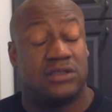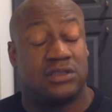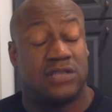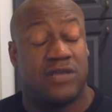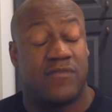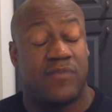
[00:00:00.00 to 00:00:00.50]

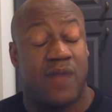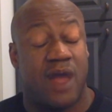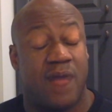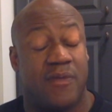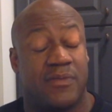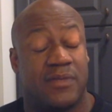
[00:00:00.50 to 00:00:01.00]
tough
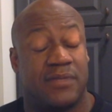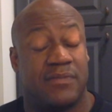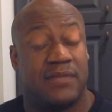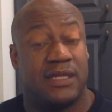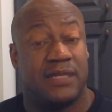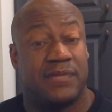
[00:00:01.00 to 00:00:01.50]
problem in a
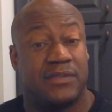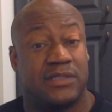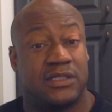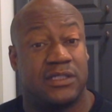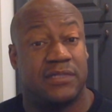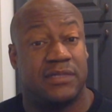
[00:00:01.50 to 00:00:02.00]
minute,
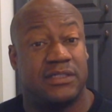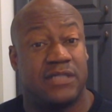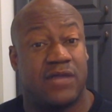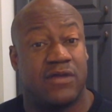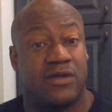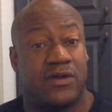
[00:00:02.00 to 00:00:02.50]
particularly in the
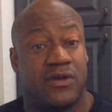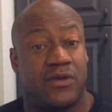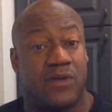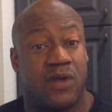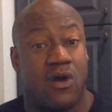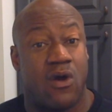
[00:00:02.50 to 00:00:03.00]
Midtown area,
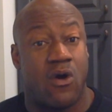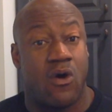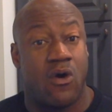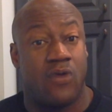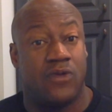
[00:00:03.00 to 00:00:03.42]
where all